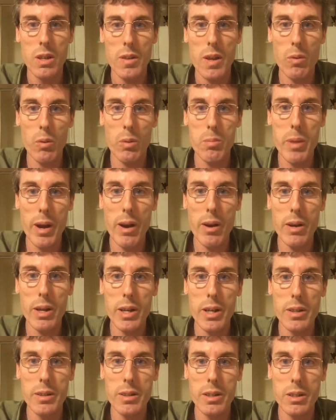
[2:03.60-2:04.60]
that were
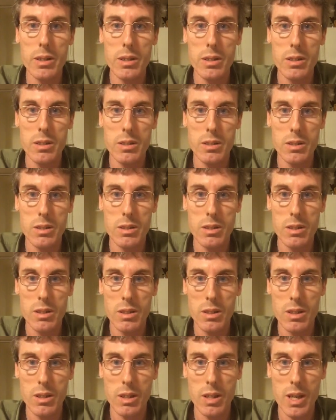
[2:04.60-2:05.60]
buried in the
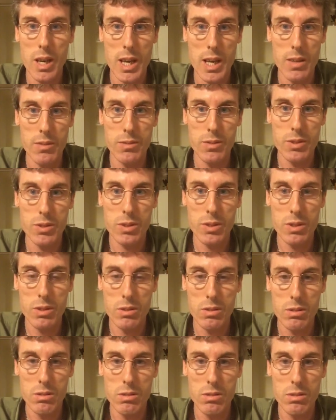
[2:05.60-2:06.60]
caves
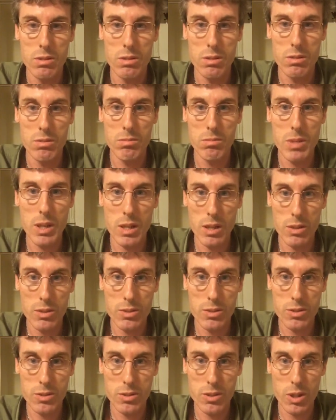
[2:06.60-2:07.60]

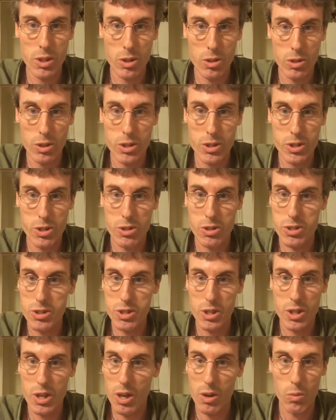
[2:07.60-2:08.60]
because the early church
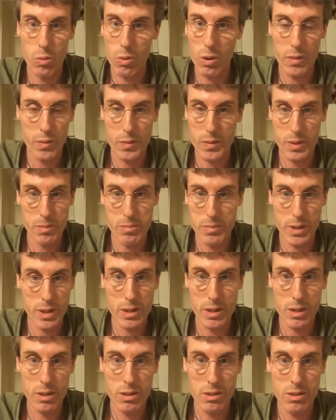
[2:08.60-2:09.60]
did not want them
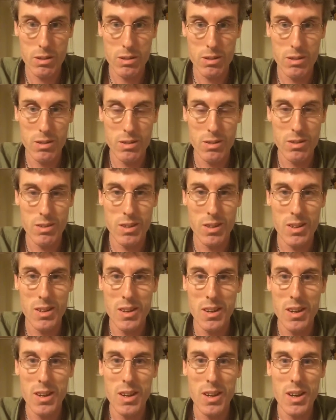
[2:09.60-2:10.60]
there.
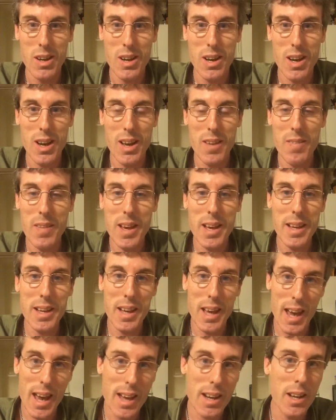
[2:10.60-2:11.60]
And they
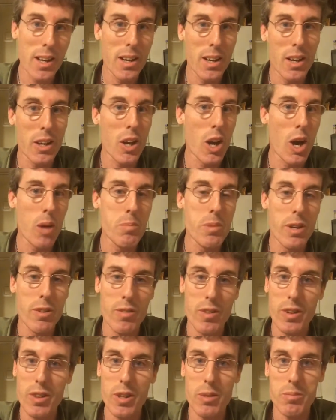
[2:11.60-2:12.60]
had a copy
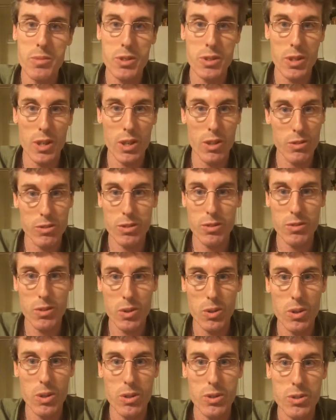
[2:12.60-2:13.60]
of it themselves, of
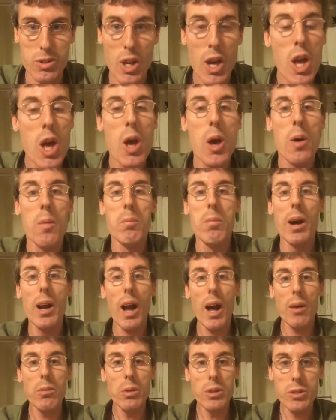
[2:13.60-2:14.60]
course. But
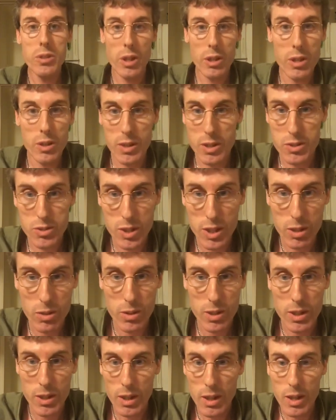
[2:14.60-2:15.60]
I will tell you a
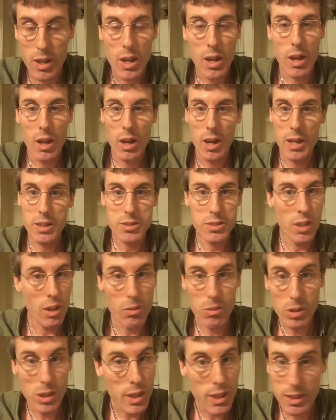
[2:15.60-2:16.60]
secret. It's
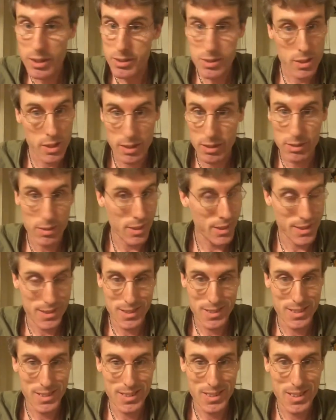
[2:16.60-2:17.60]
not really a secret.
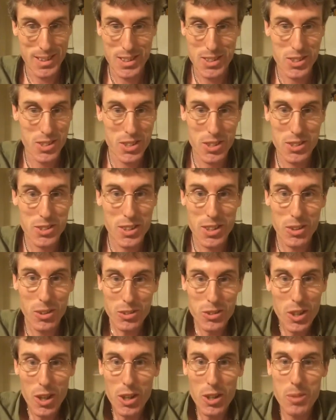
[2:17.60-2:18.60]
It's just they
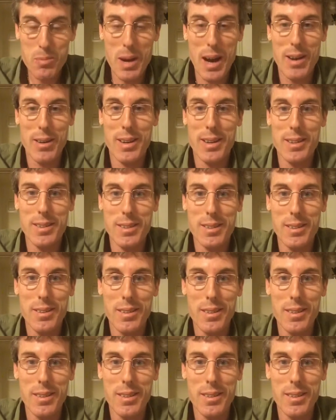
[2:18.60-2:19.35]
don't talk about it.